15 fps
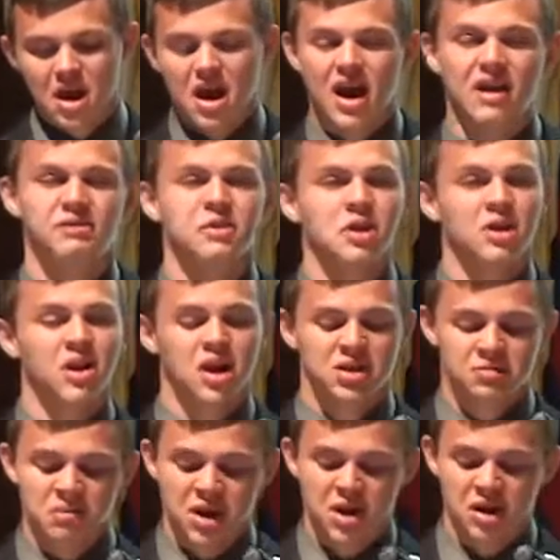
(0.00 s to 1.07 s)
after I
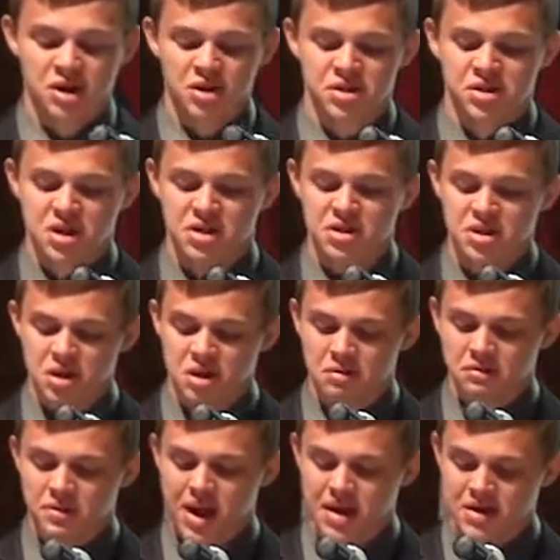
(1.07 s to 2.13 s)
lost my younger
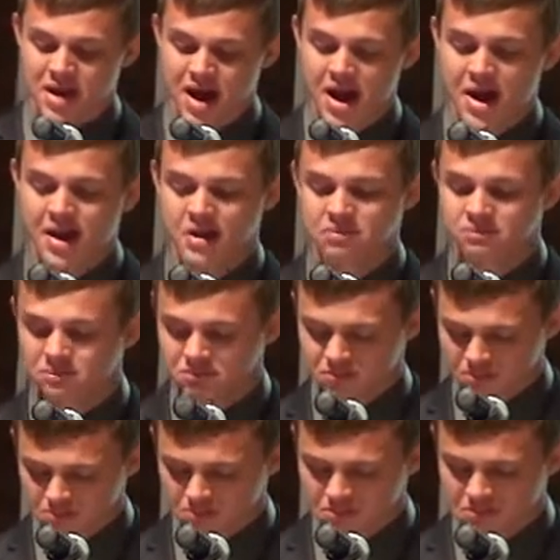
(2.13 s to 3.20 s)
sister at
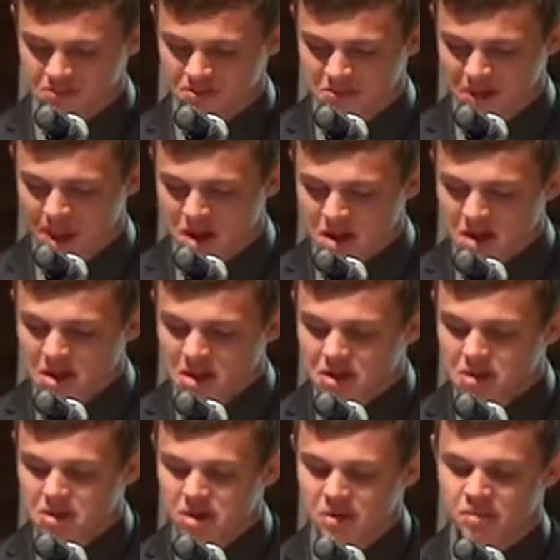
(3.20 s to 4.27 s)
9,
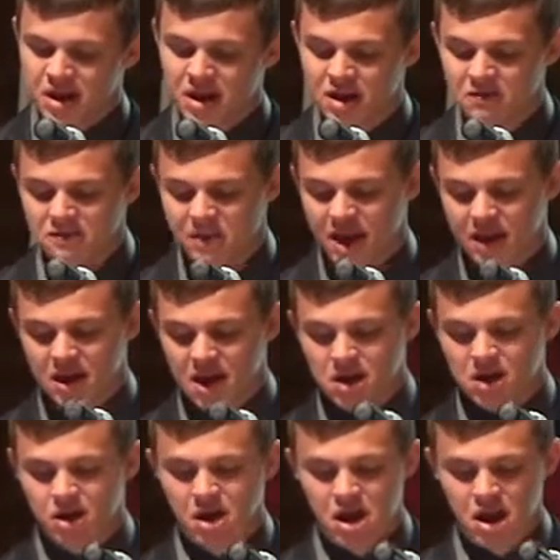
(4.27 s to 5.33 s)
the pain of that
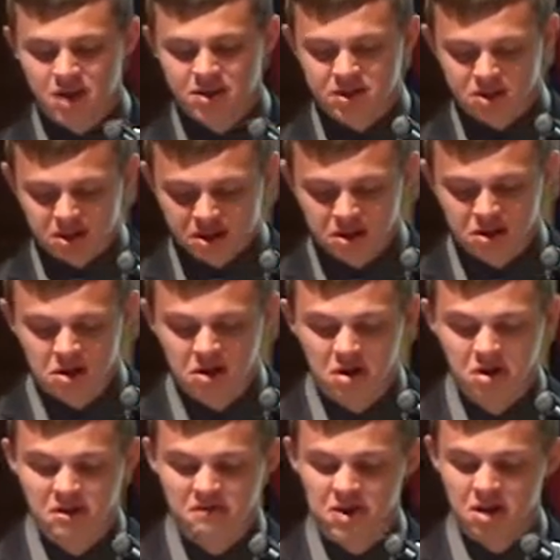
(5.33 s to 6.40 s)
kind of loss can
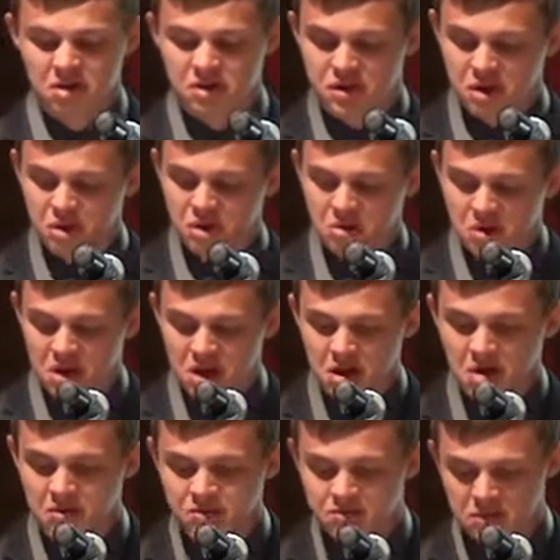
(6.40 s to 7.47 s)
turn even a third
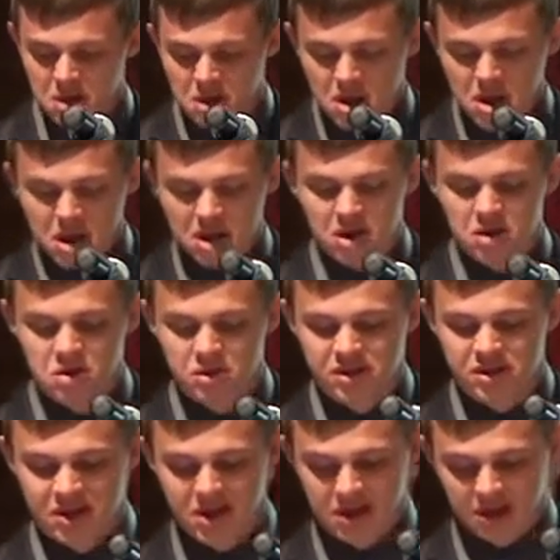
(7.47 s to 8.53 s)
grader into a
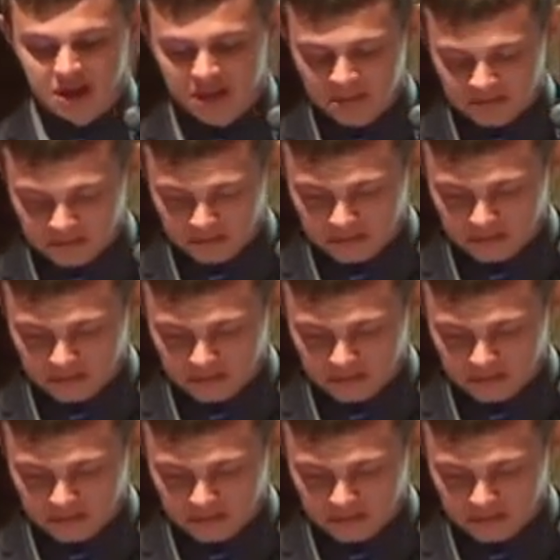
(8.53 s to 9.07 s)
cynic.